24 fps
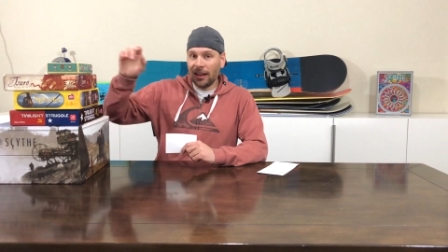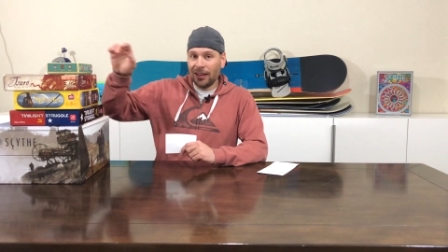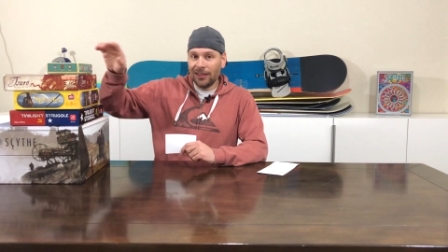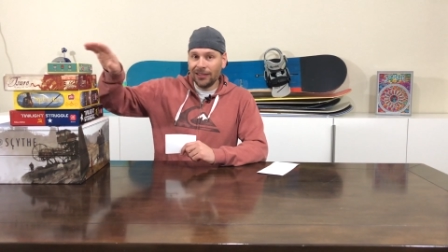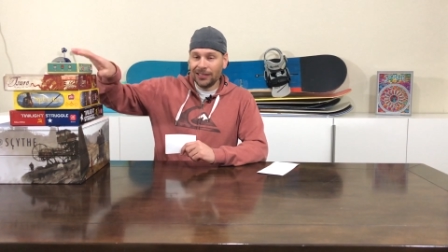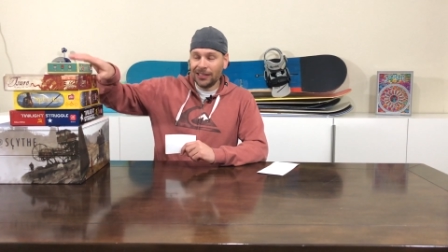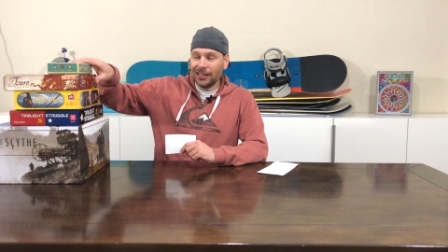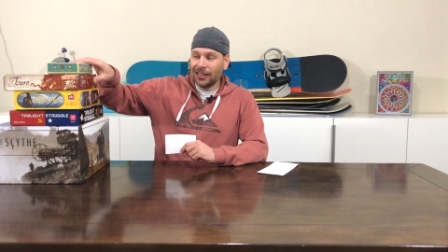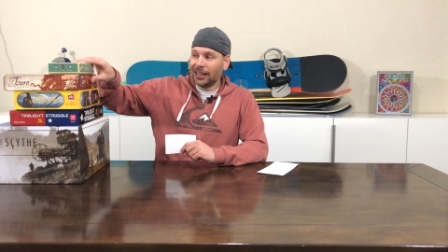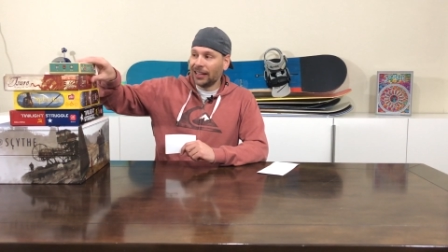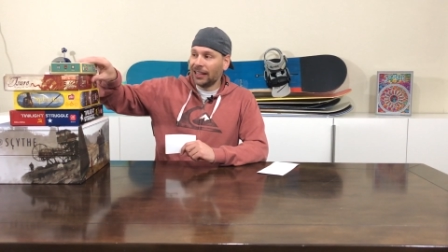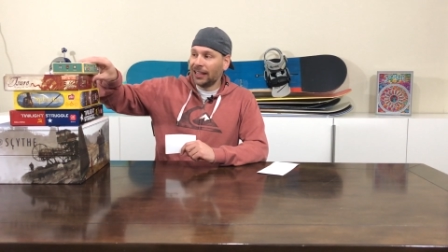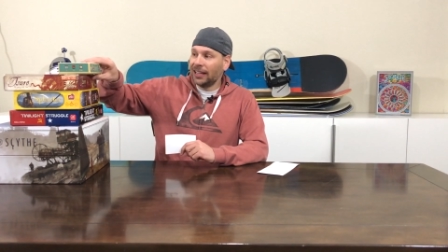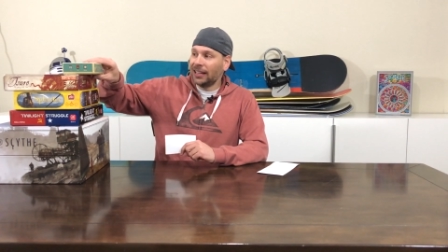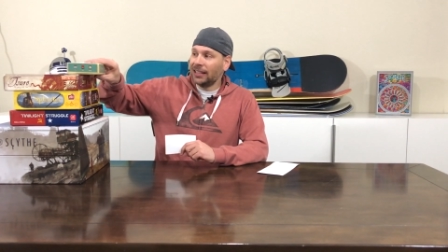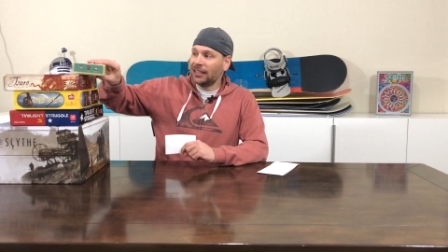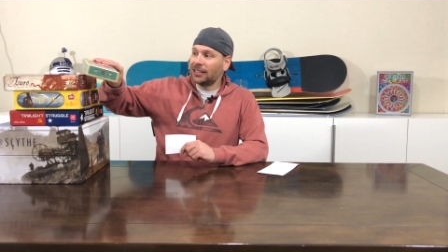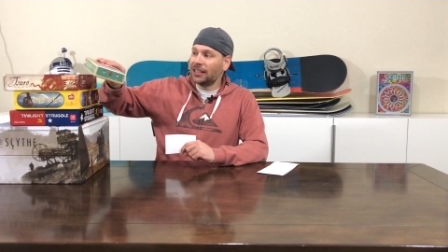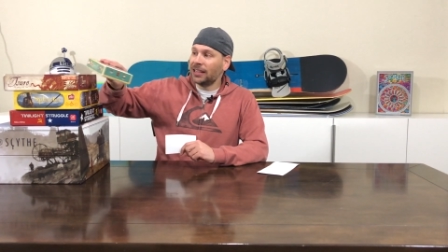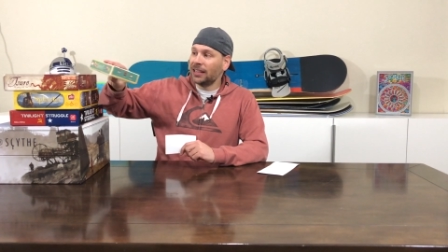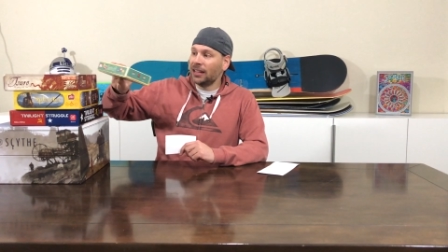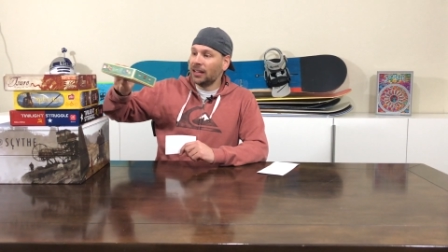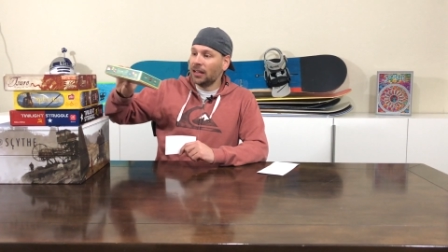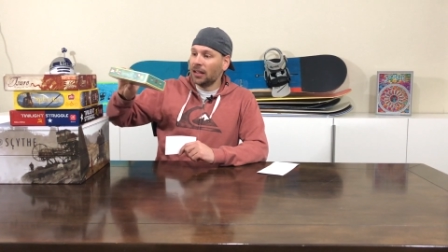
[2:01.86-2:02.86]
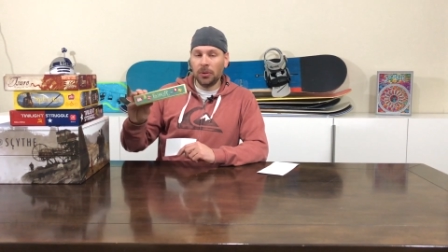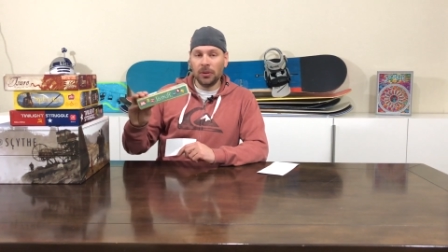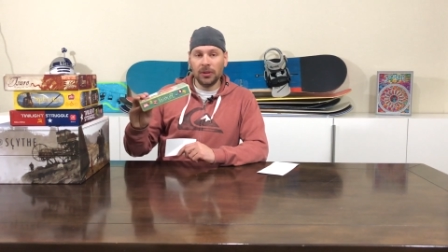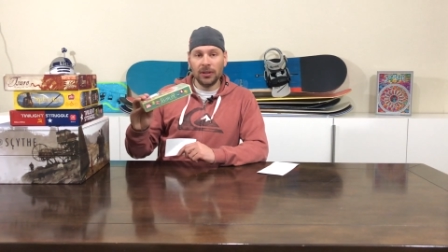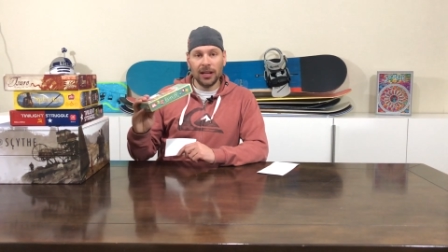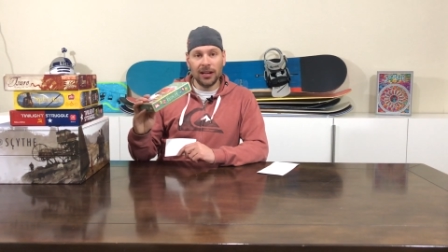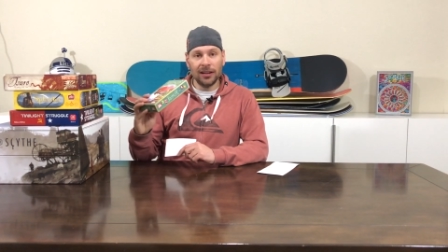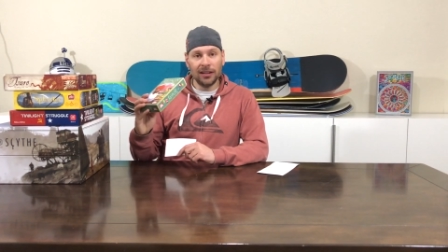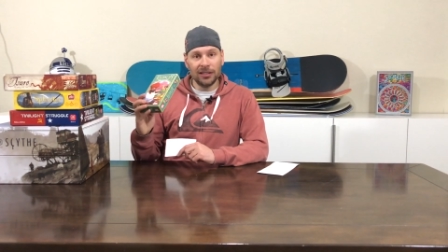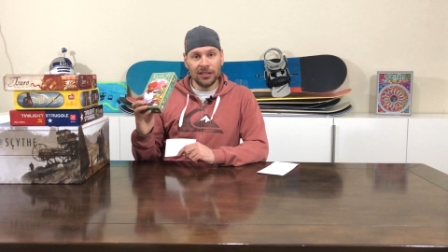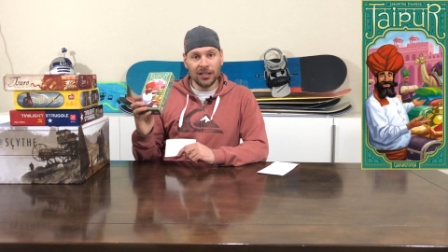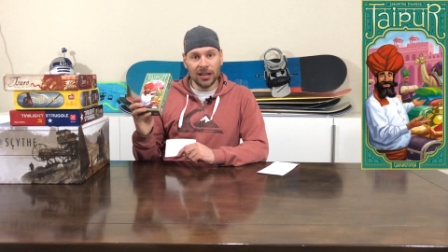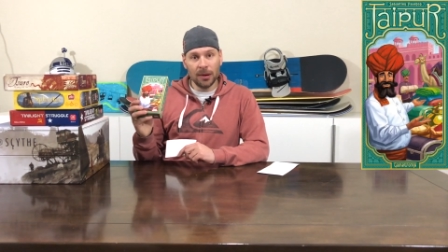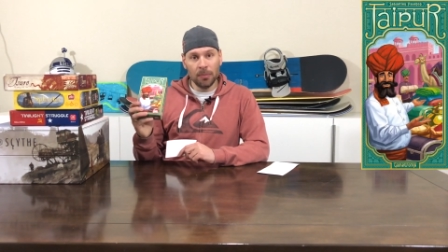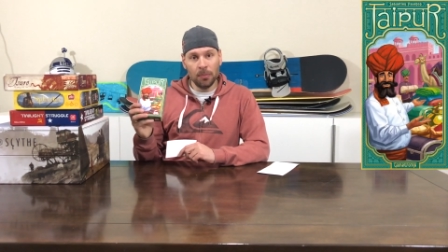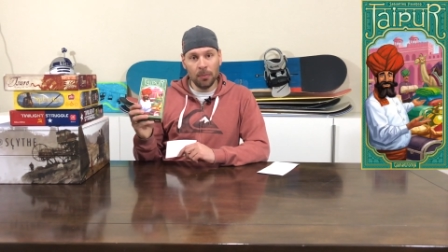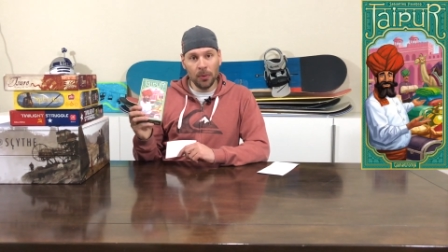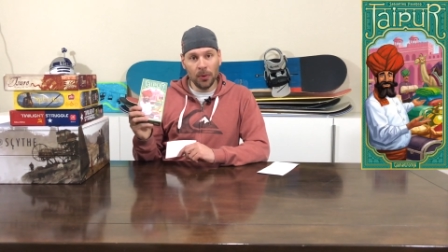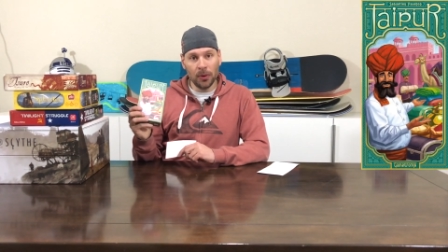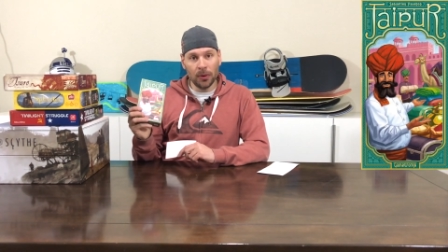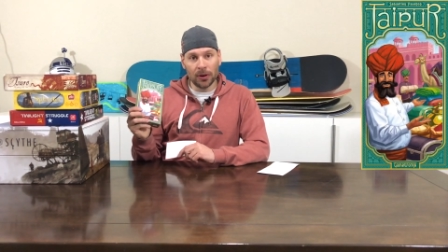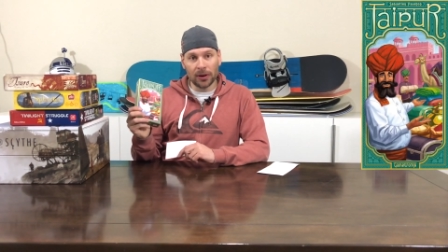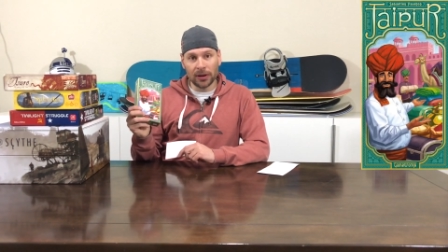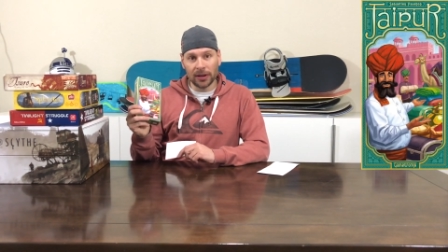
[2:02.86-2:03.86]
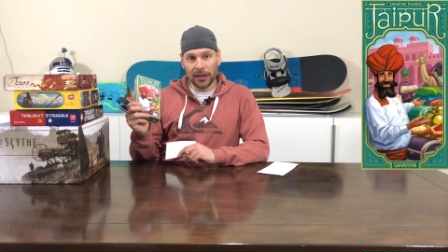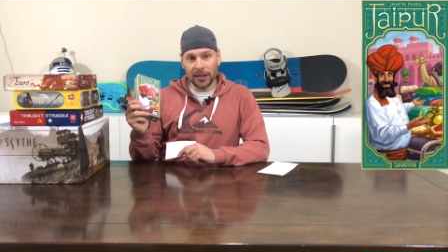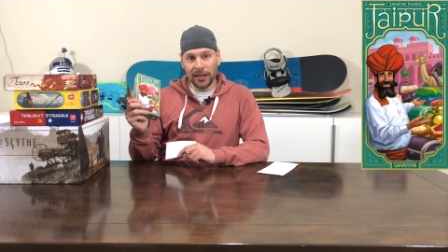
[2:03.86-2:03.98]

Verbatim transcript: Allison and Kinsey pulled out Jaipur.